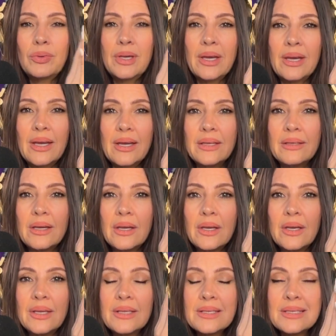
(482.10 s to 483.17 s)
can
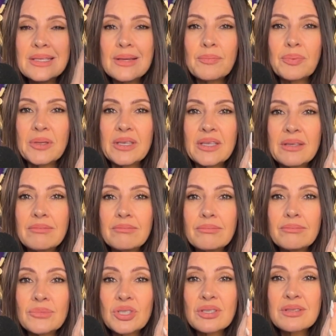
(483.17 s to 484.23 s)
simply
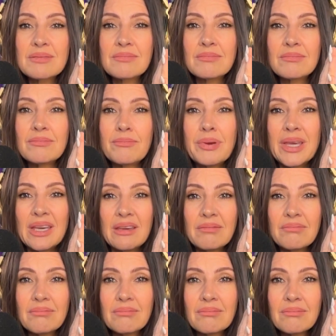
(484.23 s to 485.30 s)
just be.
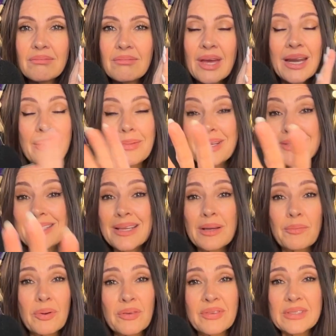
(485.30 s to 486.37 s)
And I'm not saying
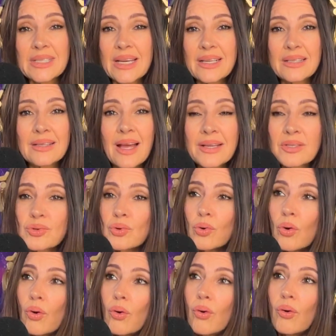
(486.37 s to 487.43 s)
I'm perfect at it. I
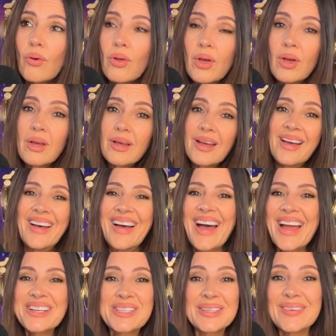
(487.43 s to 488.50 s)
scroll,
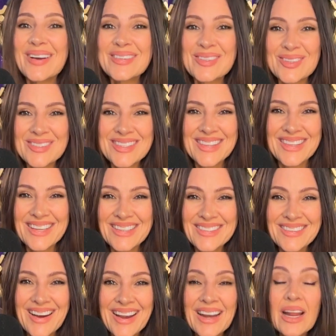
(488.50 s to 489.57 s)
I do all sorts of
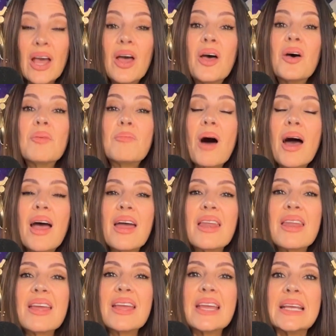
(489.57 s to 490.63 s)
things, right?
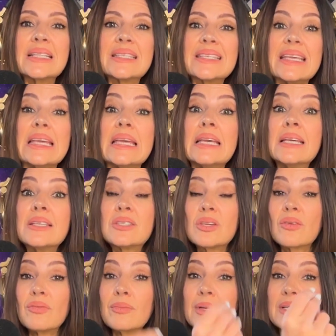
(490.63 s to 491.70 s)
But it's
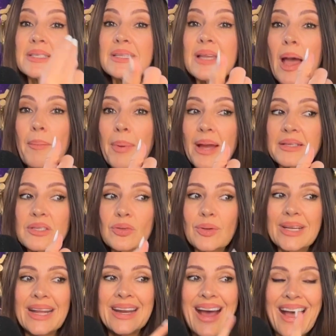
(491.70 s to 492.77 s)
easier for me to snap back to
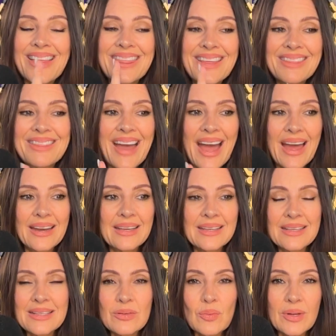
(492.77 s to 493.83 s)
it. And I think that
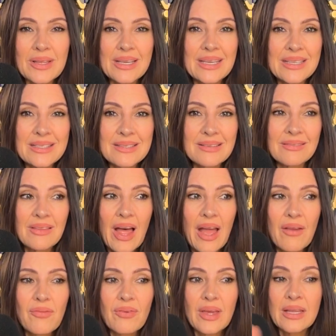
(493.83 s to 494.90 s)
is one of the keys to
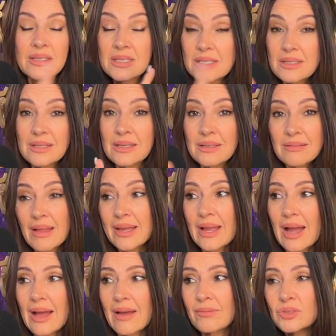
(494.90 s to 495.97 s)
life. And
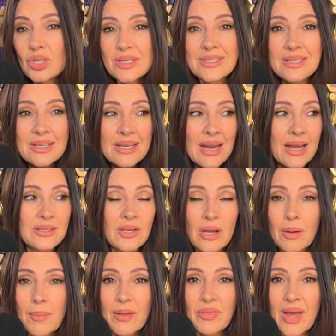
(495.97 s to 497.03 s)
like Justin and I
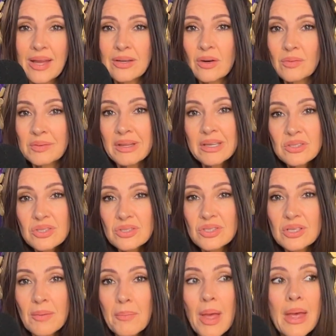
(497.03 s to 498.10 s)
talk about that in our
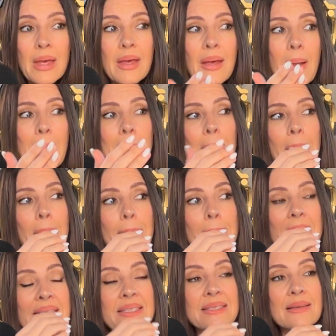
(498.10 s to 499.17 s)
relationship.
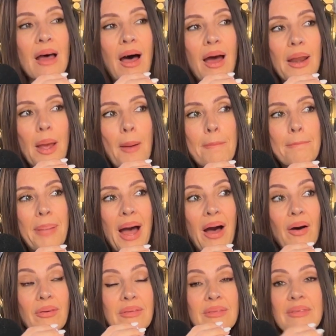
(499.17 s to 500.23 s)
It's not
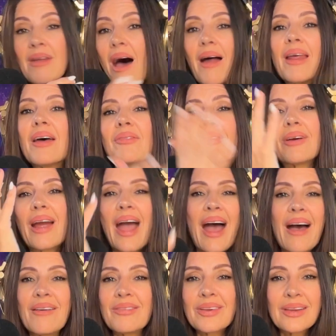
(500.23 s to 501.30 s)
about not ever
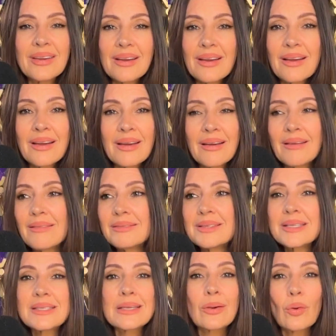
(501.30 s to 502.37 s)
having a
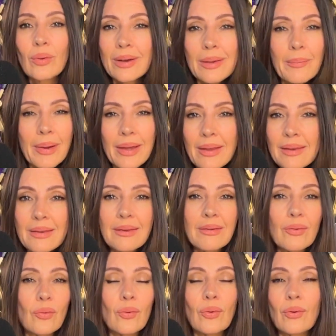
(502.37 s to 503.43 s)
disagreement
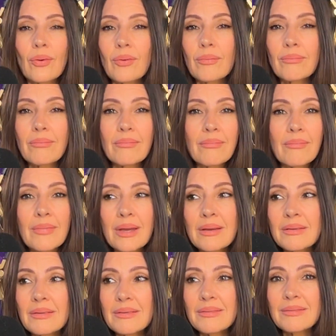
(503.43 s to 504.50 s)
or
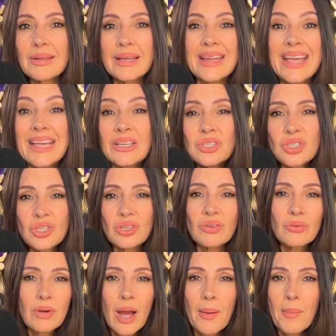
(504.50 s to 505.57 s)
an
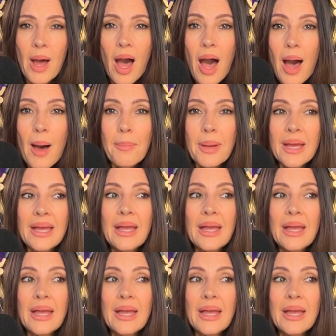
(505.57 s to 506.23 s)
issue come up.